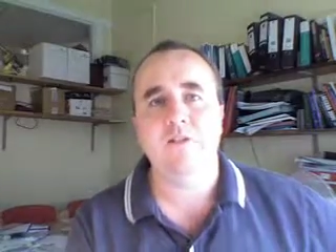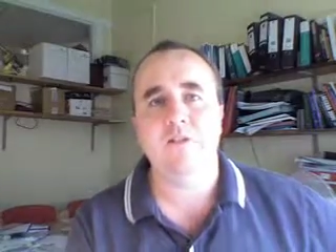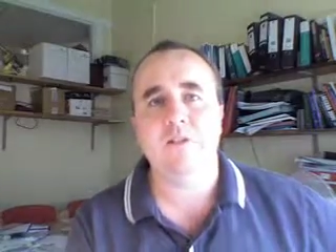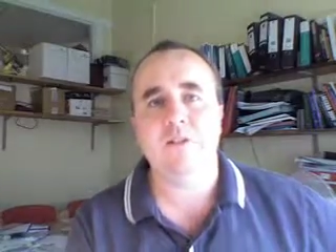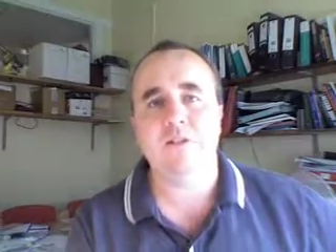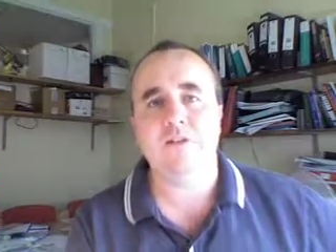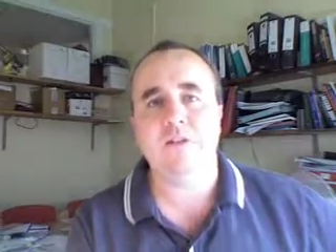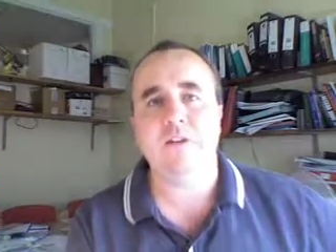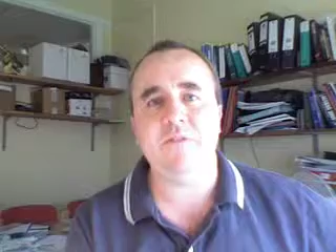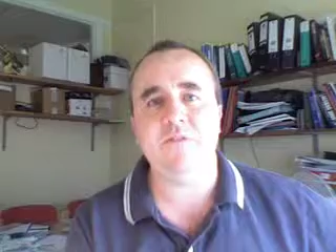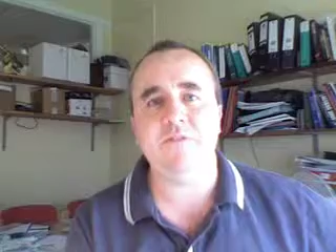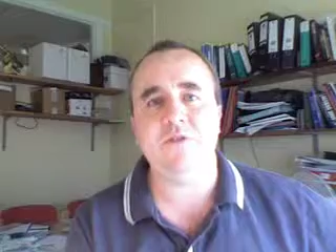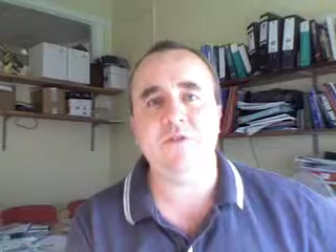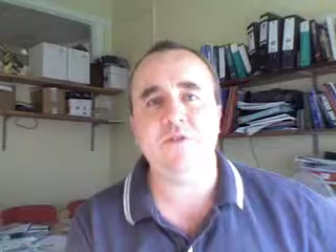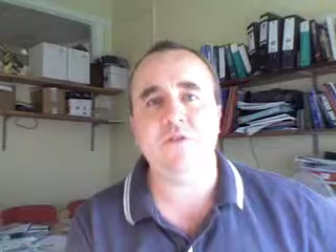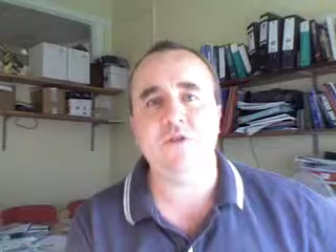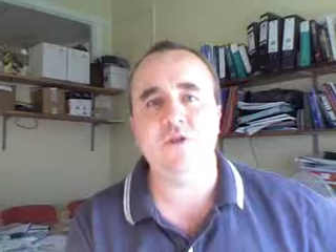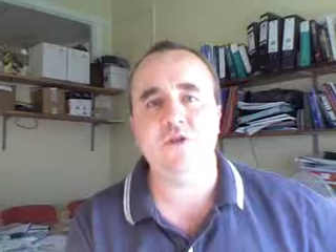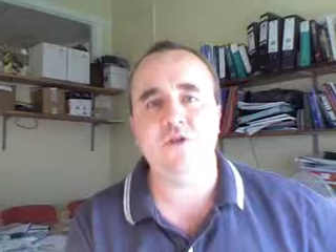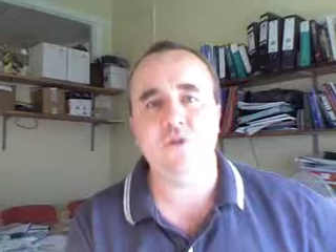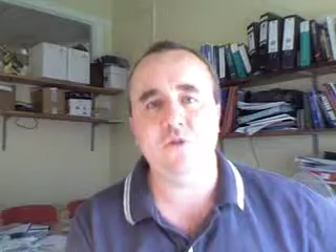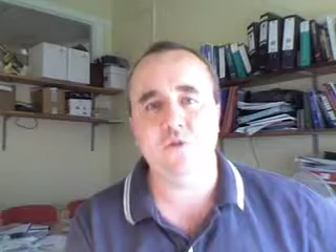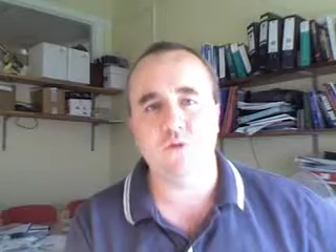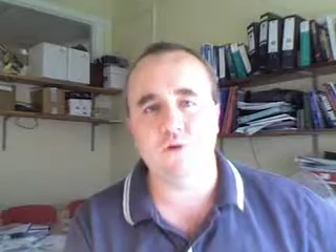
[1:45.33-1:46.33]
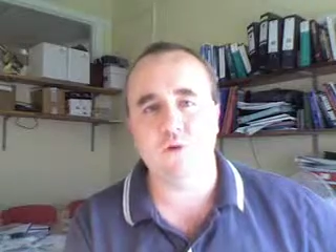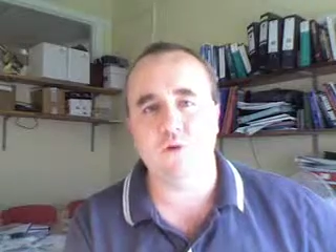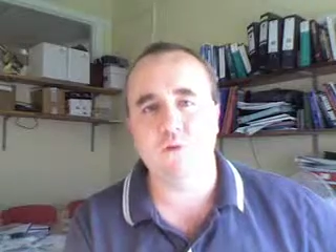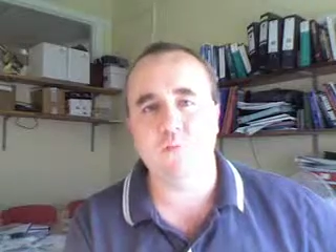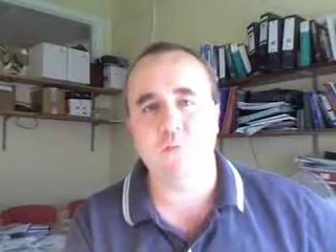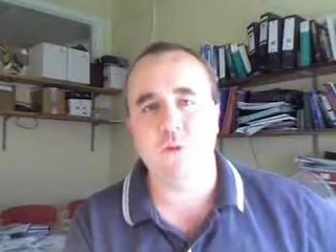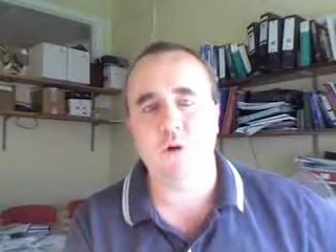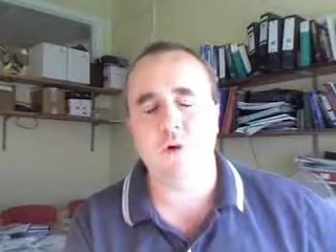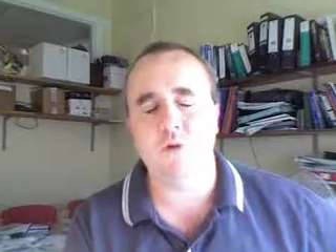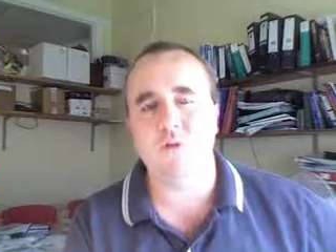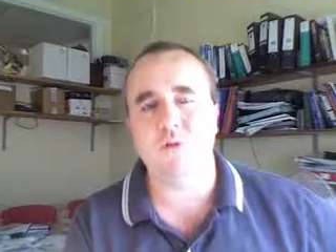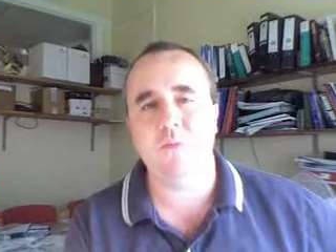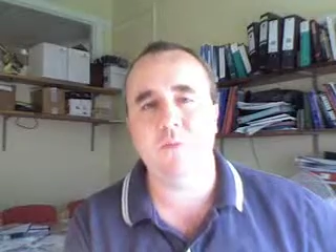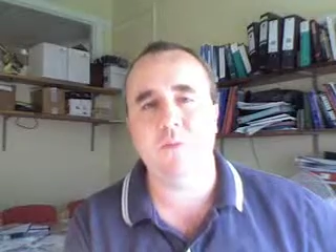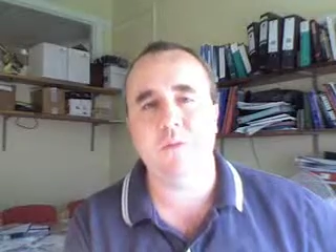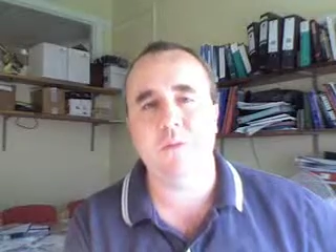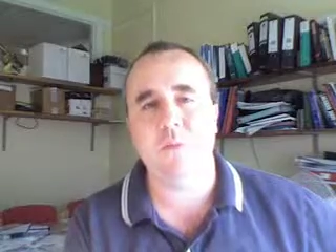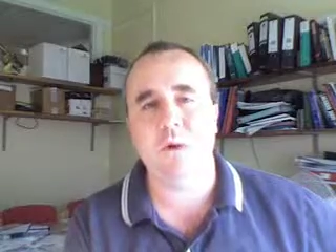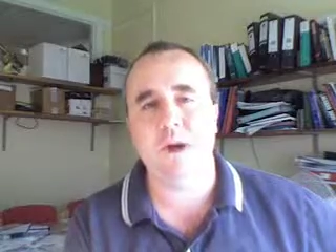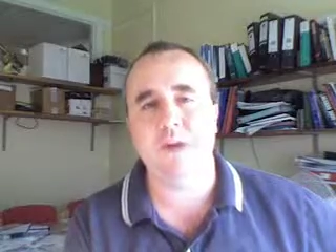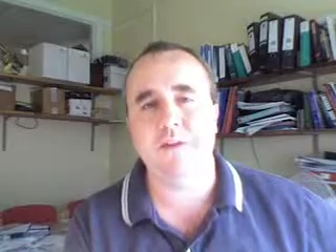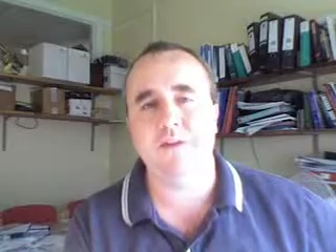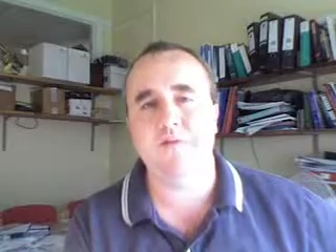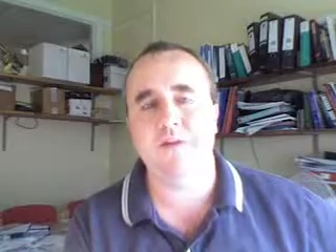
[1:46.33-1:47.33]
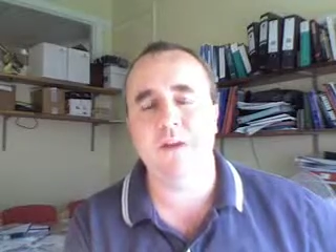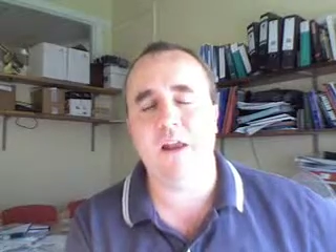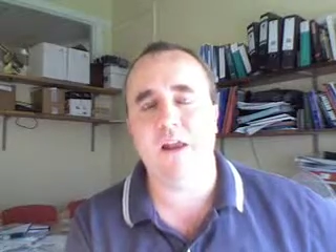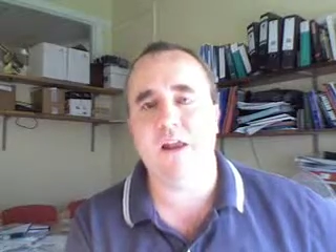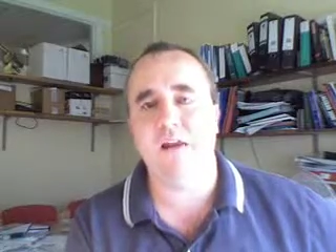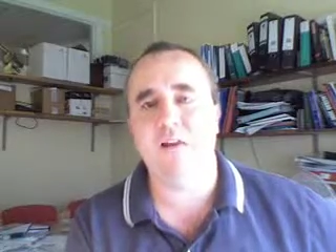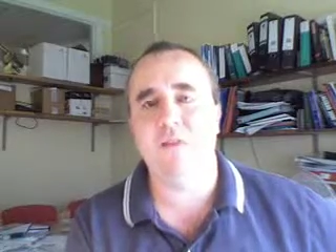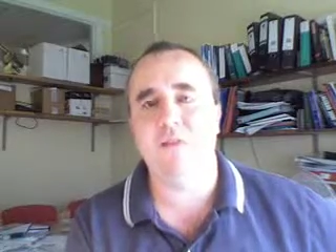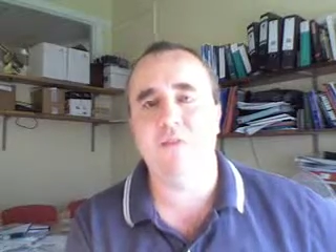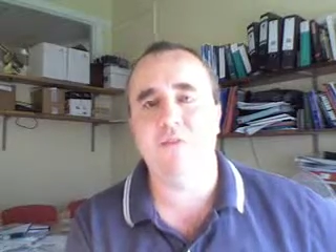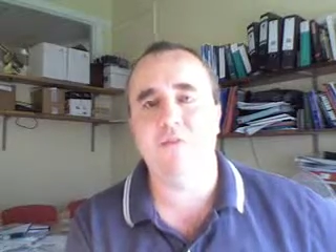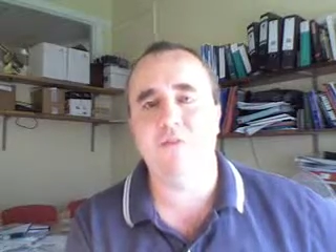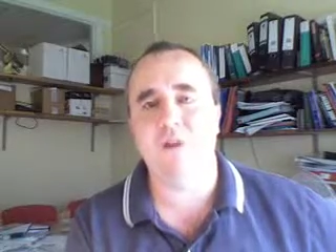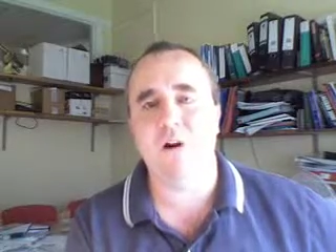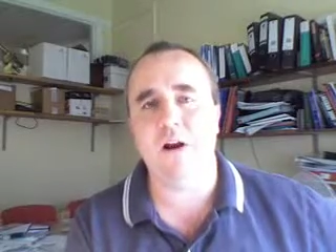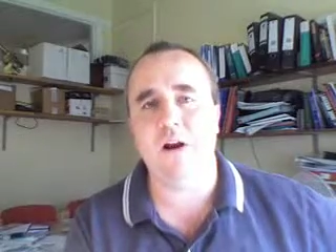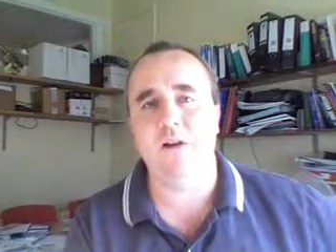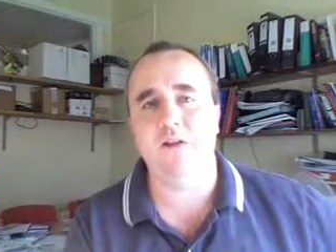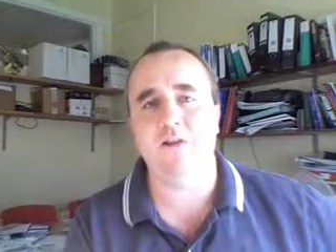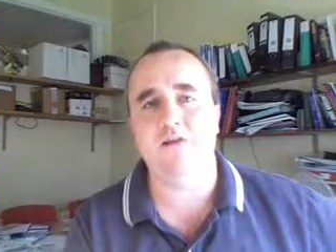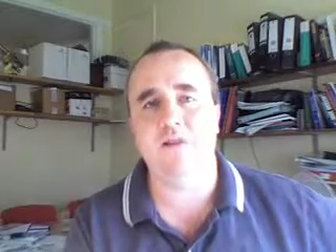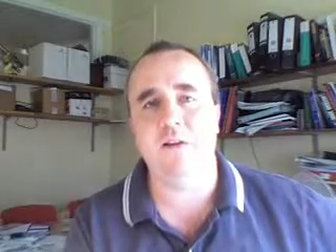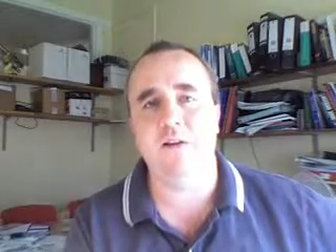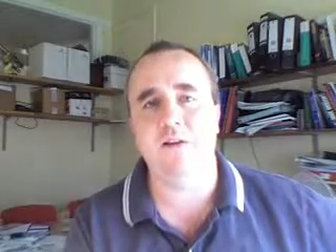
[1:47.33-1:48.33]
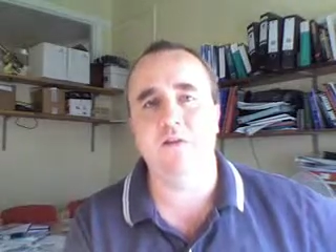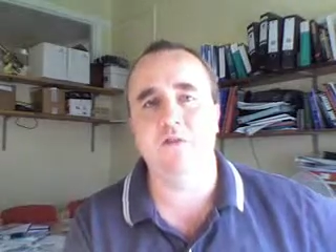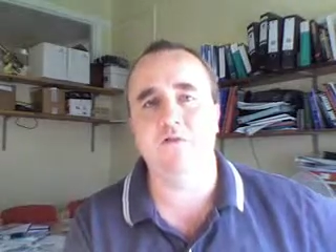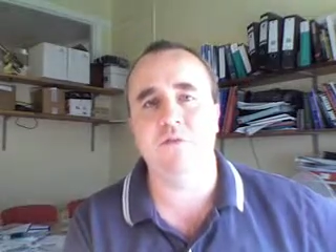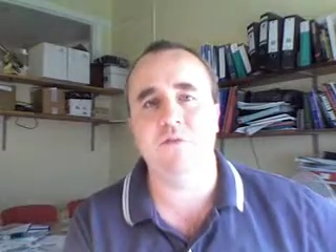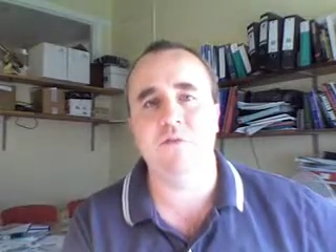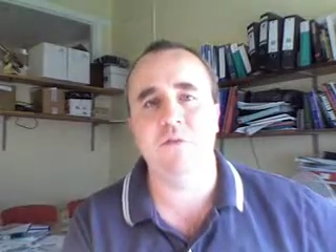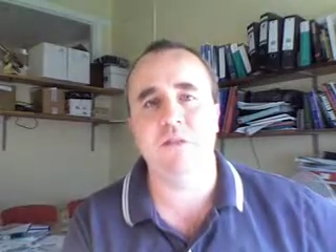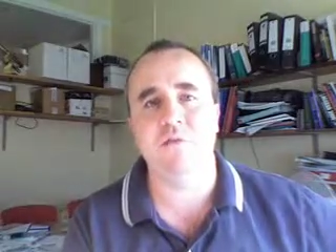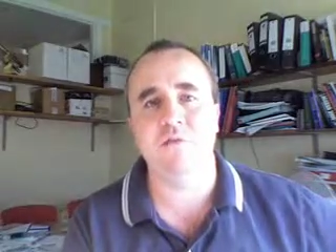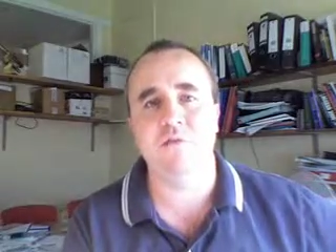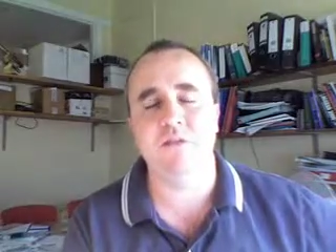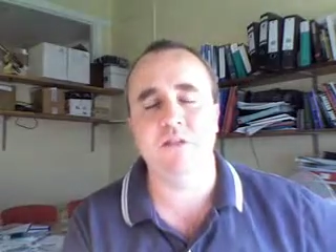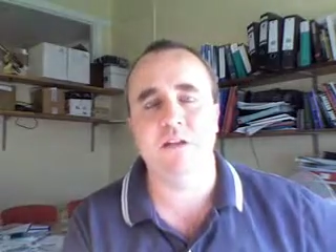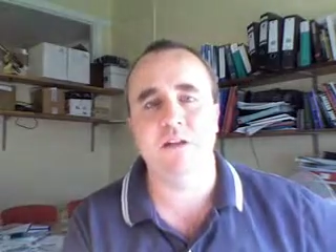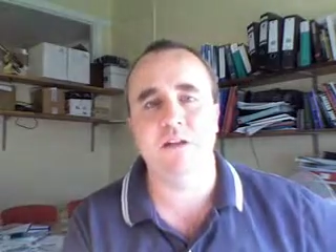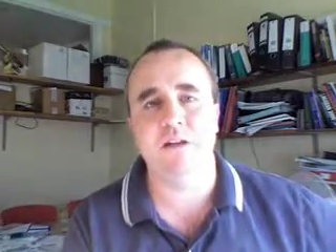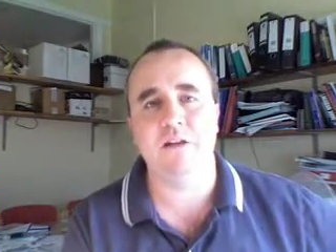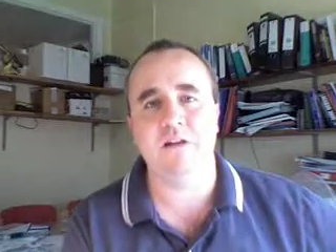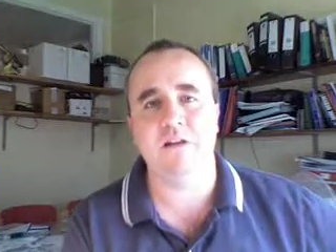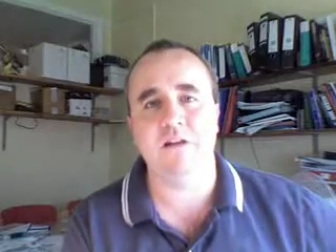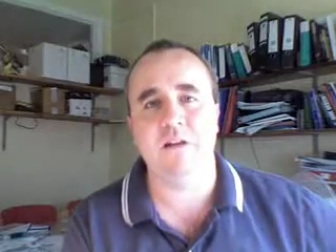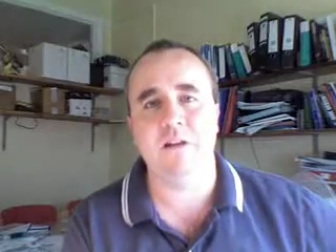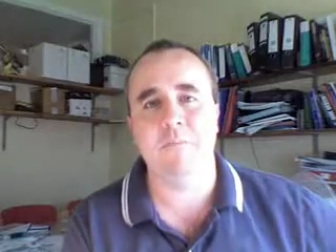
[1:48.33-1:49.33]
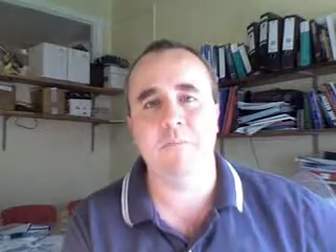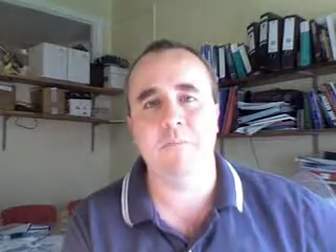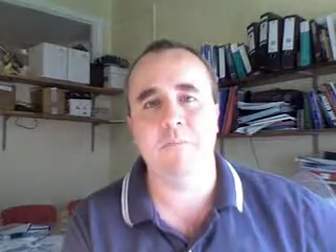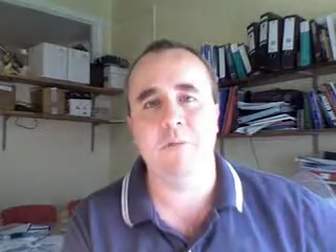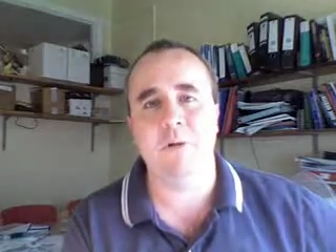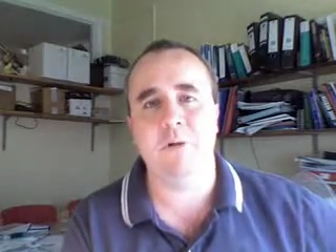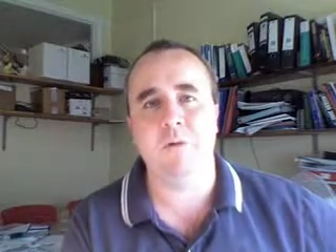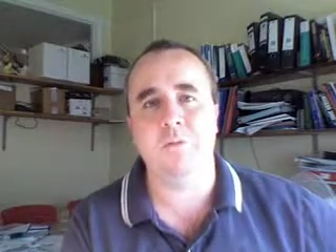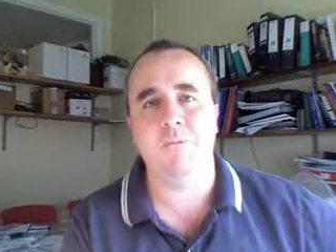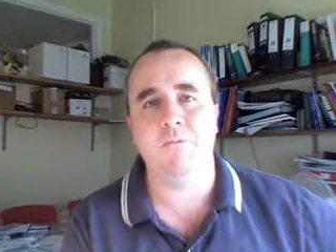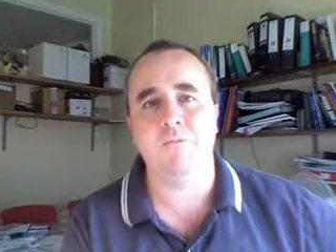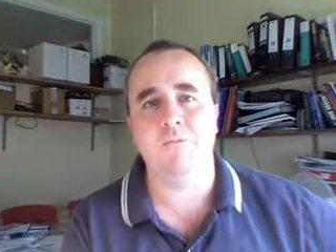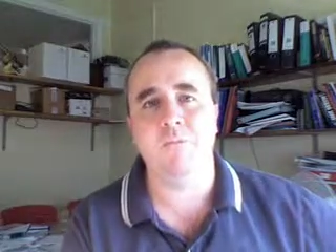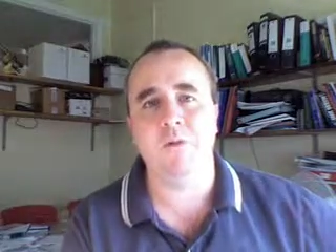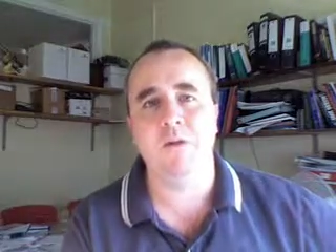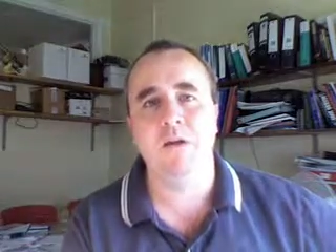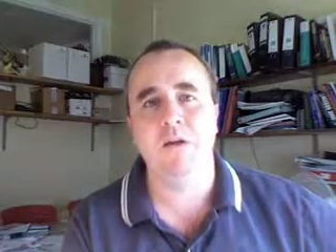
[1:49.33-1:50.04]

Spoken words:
This gives us the shortest possible wavelength for X-rays from this particular sample.